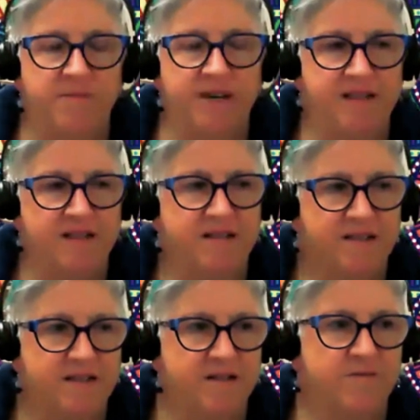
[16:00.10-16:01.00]
about this
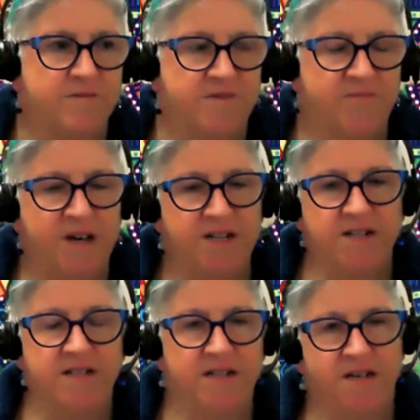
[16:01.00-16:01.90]
is that we've
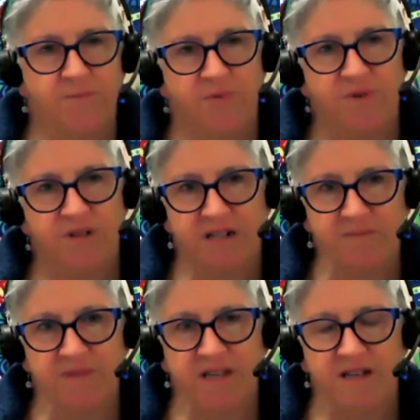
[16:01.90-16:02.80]
managed to start putting
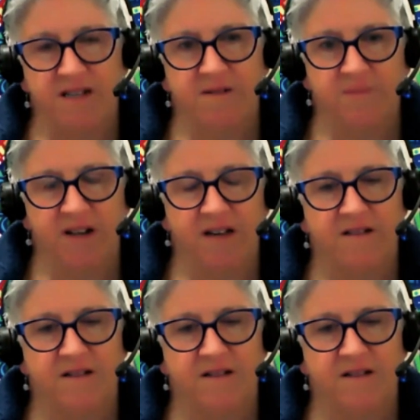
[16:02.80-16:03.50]
some things in place.